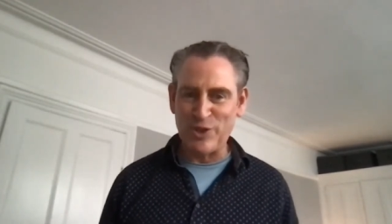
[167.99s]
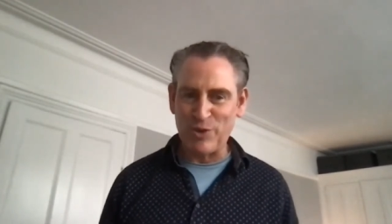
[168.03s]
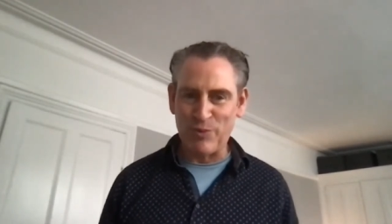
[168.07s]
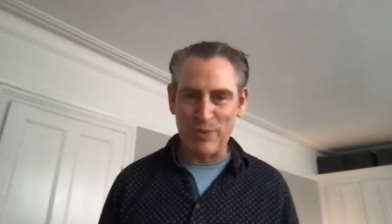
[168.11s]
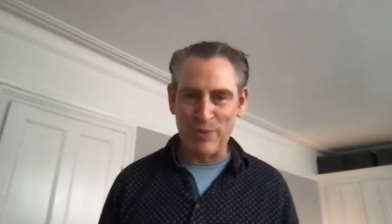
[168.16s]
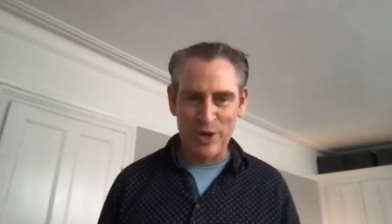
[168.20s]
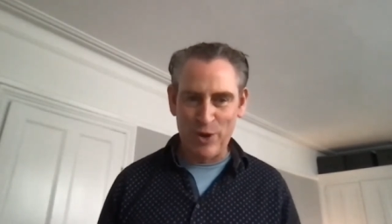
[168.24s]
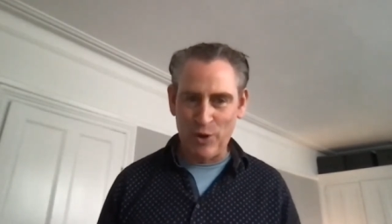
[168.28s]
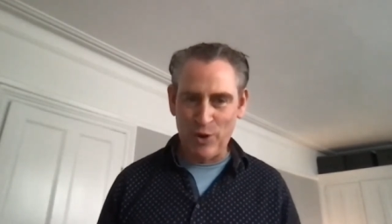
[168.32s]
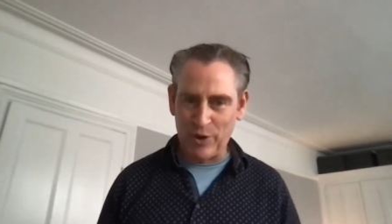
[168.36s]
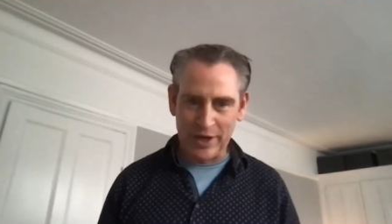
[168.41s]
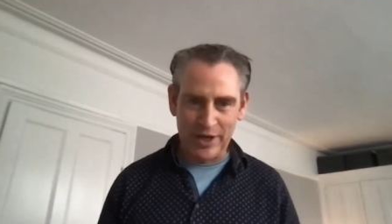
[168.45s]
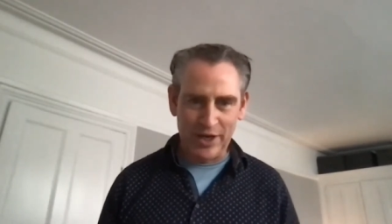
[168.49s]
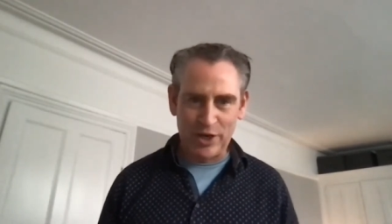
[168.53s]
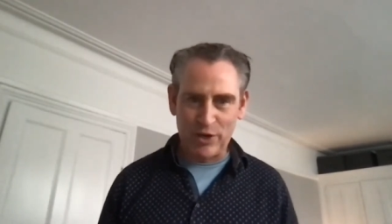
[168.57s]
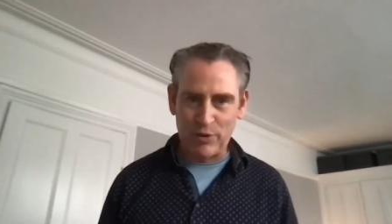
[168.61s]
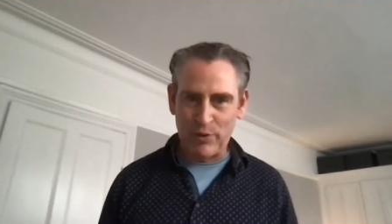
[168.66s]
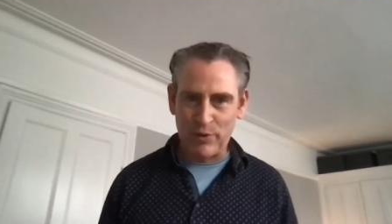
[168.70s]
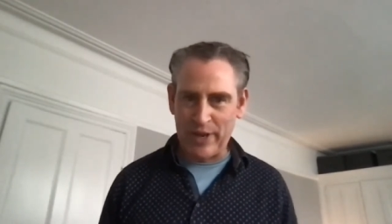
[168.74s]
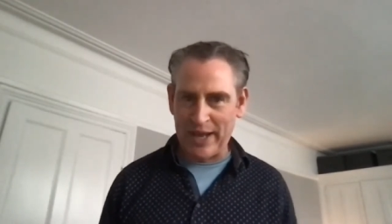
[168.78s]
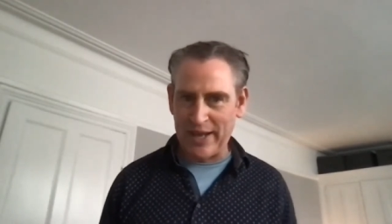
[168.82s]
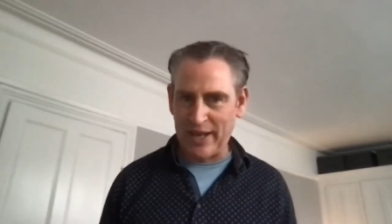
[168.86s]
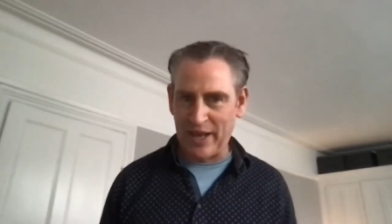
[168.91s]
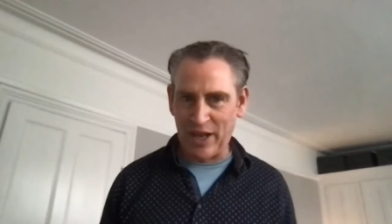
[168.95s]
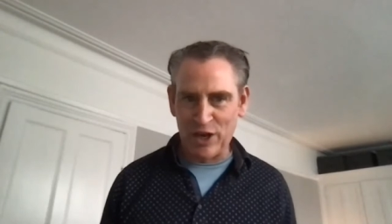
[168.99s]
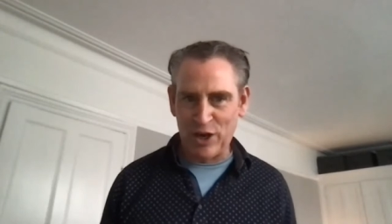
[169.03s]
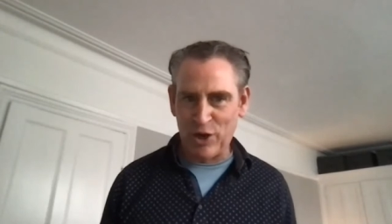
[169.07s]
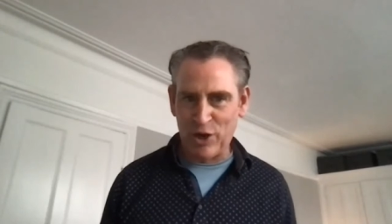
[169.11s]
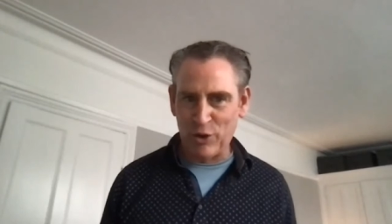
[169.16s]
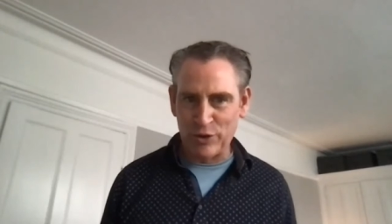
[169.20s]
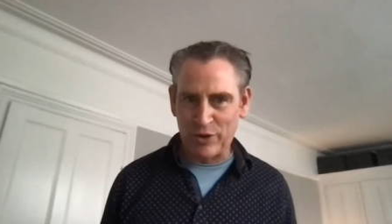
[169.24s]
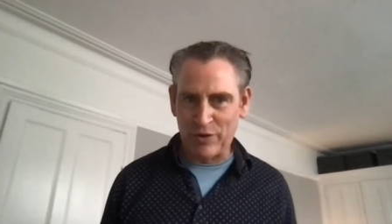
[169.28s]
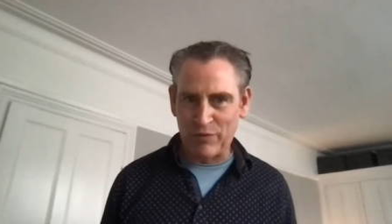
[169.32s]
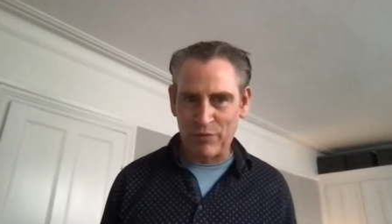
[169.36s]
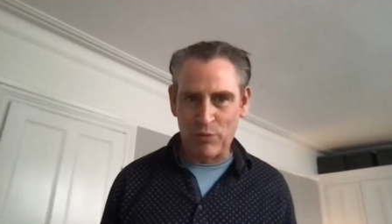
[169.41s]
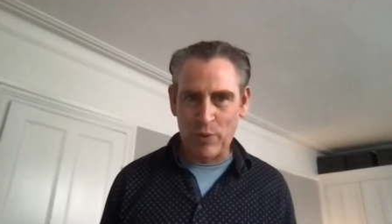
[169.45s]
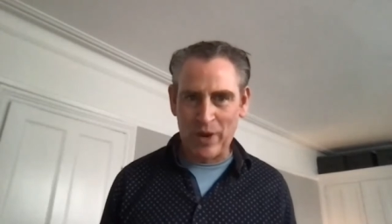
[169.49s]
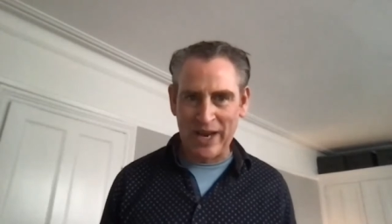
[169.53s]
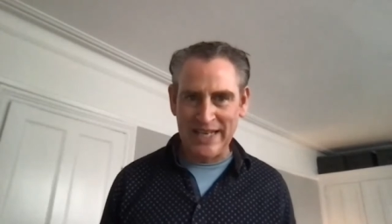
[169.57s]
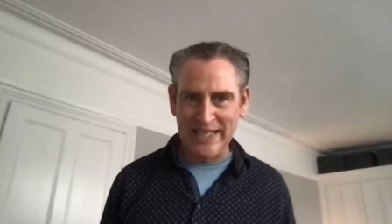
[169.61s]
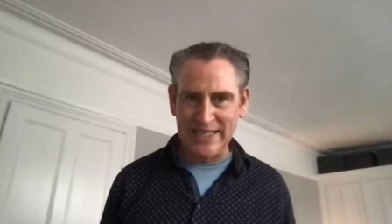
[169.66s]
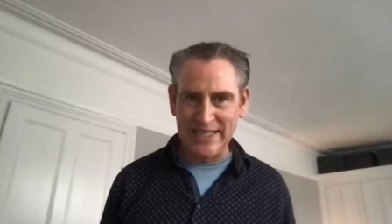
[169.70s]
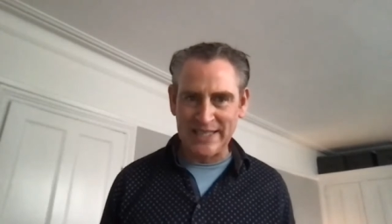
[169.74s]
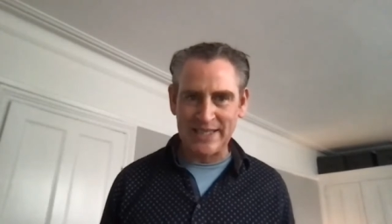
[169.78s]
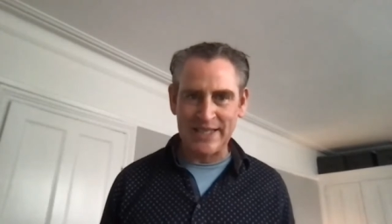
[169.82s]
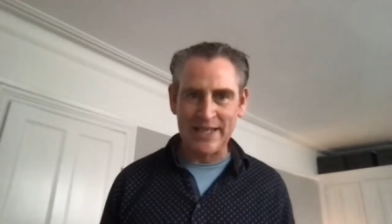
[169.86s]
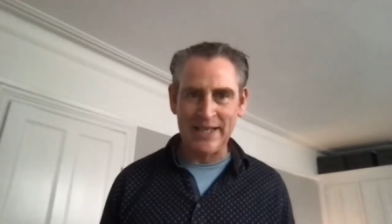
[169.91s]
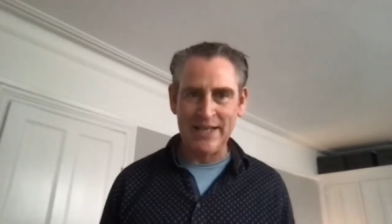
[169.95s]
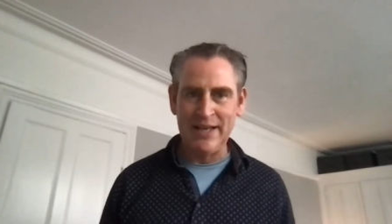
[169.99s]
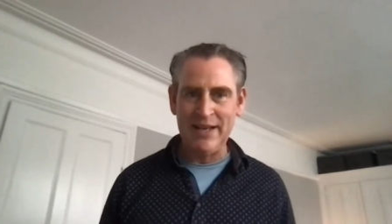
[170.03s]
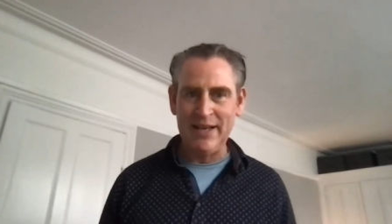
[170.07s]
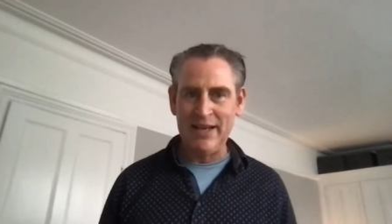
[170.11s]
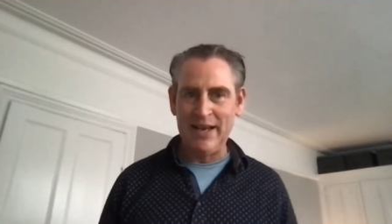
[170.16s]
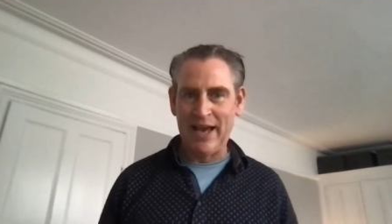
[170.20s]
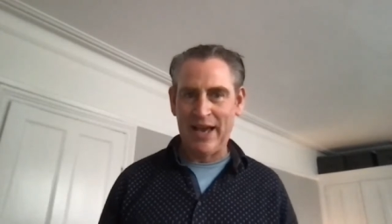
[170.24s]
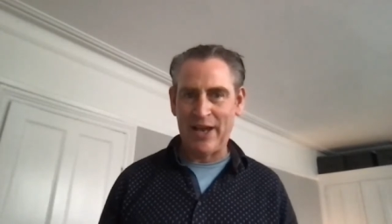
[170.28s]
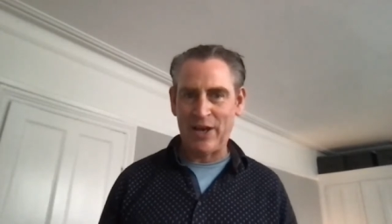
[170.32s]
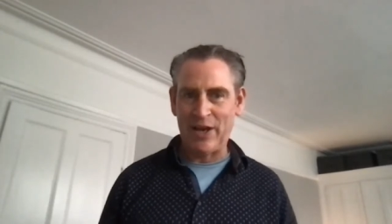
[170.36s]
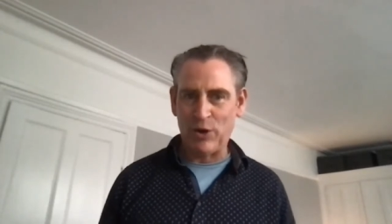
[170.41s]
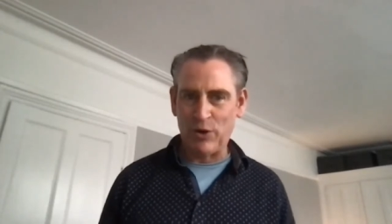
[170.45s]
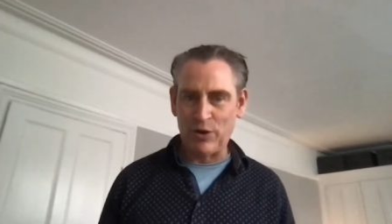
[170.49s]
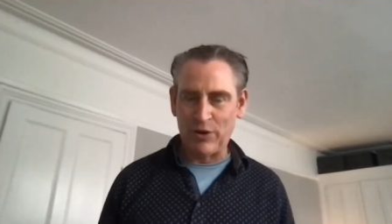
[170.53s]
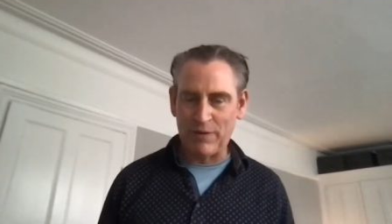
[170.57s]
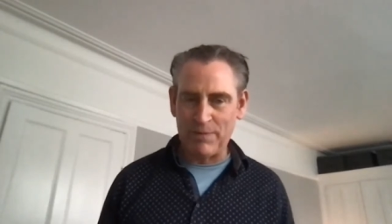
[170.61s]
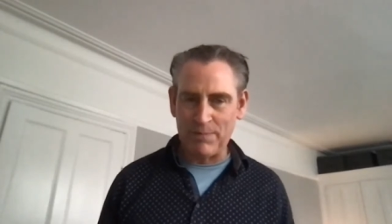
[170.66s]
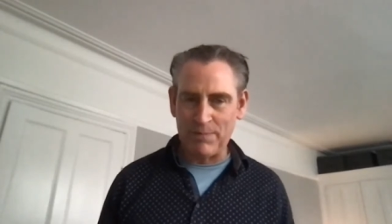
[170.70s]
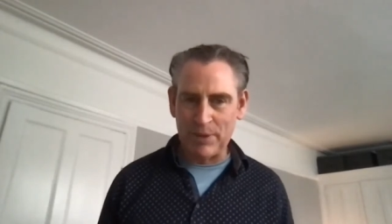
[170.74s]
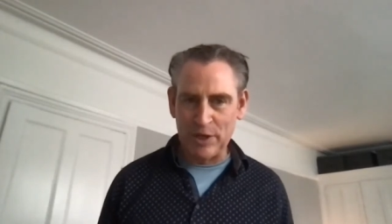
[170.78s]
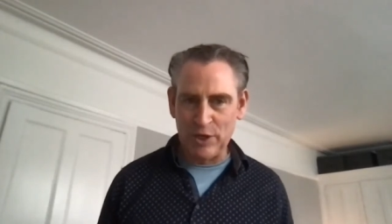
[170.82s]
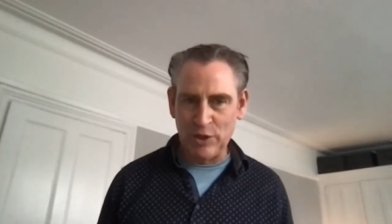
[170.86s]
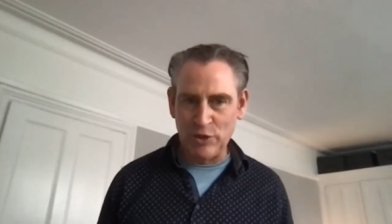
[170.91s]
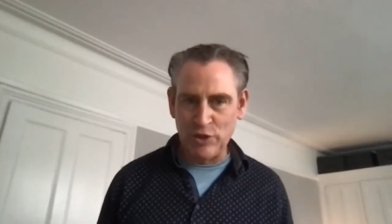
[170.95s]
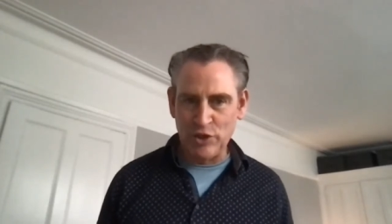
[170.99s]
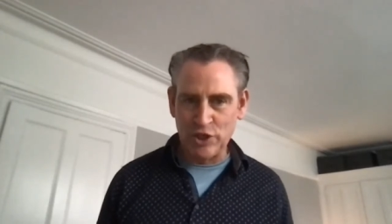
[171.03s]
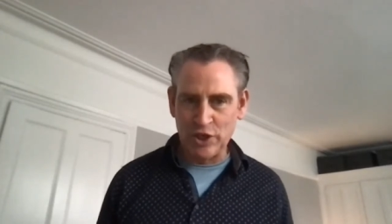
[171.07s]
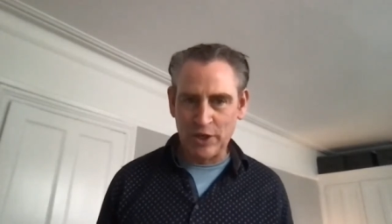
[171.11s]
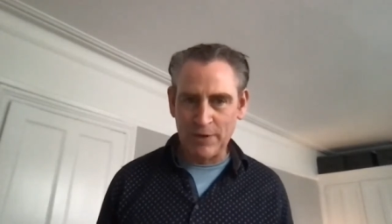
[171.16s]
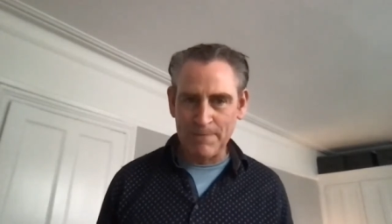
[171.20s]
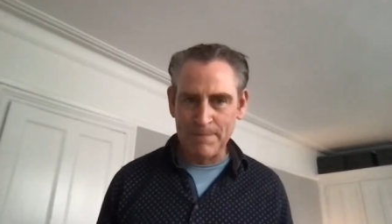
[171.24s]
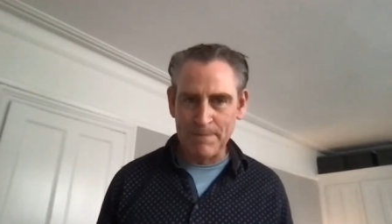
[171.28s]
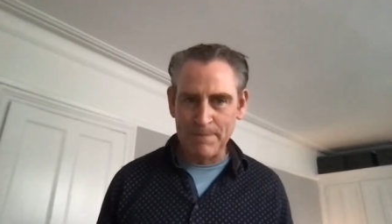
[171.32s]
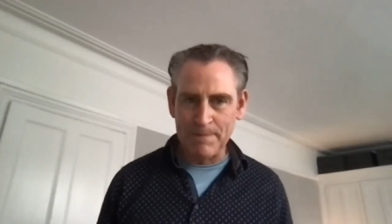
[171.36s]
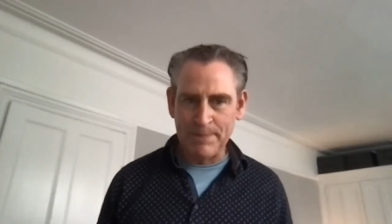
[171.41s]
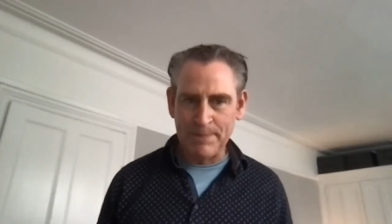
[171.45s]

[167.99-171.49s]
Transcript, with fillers: we're not going to create a lot of waste and a lot of pollution.